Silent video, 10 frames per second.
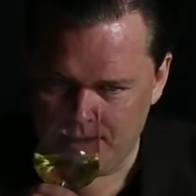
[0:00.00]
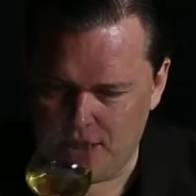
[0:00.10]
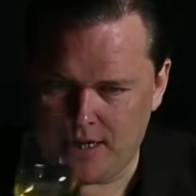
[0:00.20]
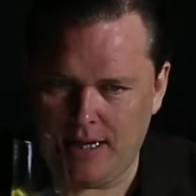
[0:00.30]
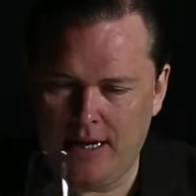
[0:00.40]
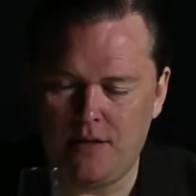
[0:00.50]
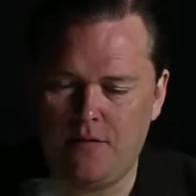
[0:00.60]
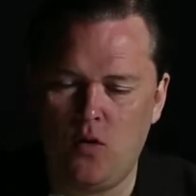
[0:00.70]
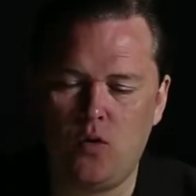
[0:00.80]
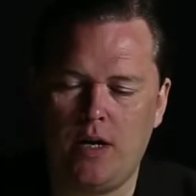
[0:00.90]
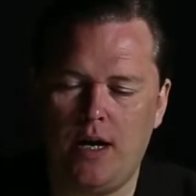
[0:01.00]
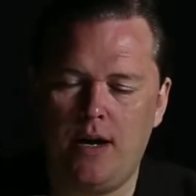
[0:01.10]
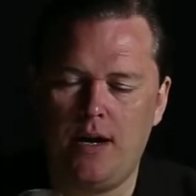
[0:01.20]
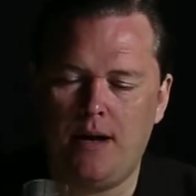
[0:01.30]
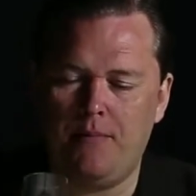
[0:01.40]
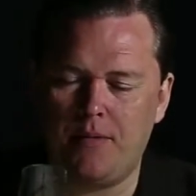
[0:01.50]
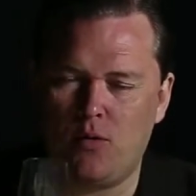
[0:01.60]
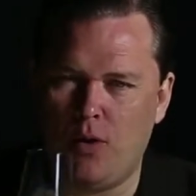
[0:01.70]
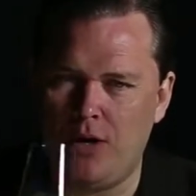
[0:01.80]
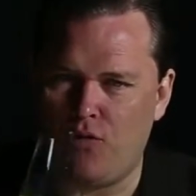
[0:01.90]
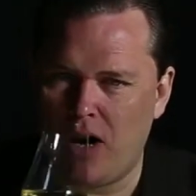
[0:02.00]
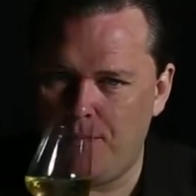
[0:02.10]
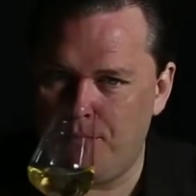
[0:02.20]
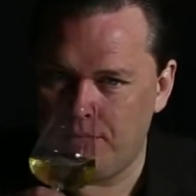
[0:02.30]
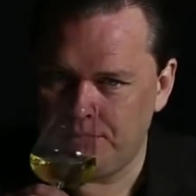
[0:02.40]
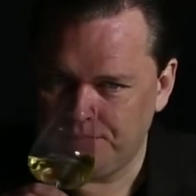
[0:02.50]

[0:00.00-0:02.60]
gentle hint of oak and quite ripe